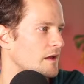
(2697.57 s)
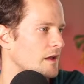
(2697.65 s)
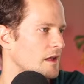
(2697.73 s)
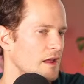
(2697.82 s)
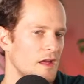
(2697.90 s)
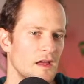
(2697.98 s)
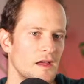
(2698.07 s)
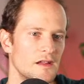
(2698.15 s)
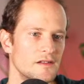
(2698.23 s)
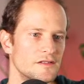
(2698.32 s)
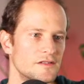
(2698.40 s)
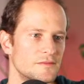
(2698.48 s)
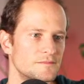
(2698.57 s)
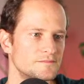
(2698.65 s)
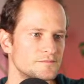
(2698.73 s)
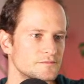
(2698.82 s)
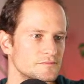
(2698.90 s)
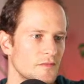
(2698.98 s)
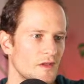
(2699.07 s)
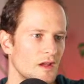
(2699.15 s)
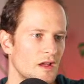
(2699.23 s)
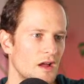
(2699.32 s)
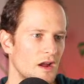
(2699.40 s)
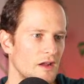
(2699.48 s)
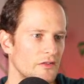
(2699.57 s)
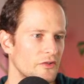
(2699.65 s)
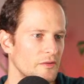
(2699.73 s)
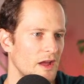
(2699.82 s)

And all right, so we